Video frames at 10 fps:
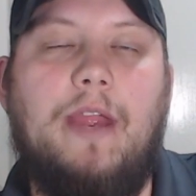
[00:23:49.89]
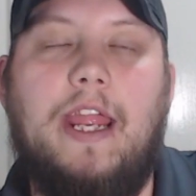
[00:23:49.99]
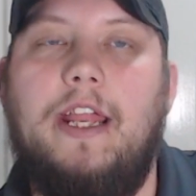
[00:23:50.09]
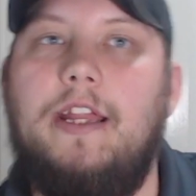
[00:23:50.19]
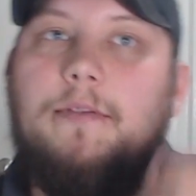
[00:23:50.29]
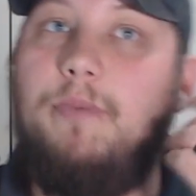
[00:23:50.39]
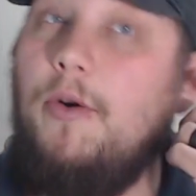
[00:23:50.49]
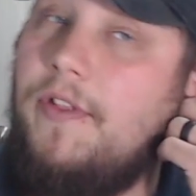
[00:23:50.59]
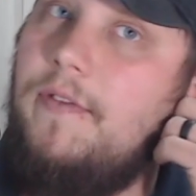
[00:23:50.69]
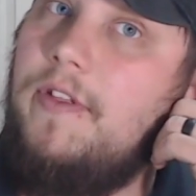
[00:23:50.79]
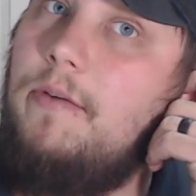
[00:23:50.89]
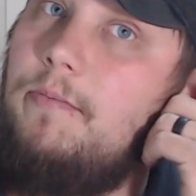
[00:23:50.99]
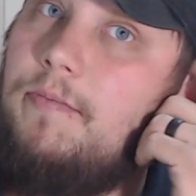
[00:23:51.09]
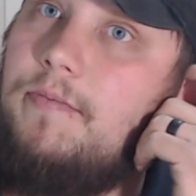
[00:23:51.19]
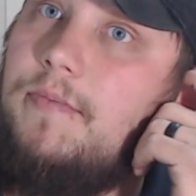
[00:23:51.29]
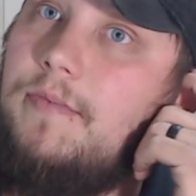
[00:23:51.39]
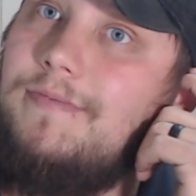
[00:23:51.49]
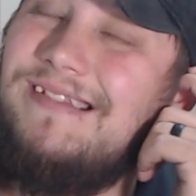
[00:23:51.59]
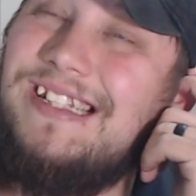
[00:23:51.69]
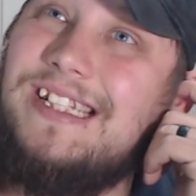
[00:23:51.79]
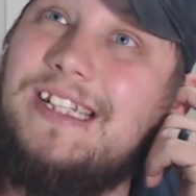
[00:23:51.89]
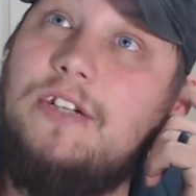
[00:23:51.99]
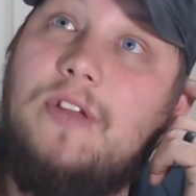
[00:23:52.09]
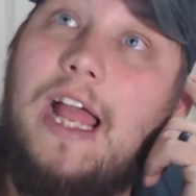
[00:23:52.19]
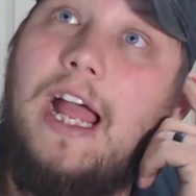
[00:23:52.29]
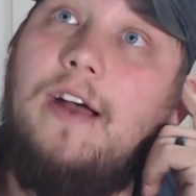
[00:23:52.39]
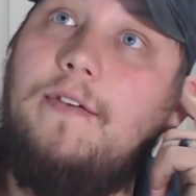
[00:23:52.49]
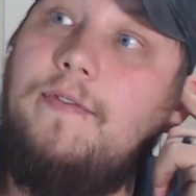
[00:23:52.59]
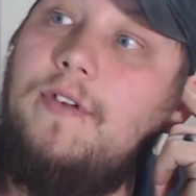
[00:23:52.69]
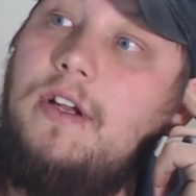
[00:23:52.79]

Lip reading: and both of them still have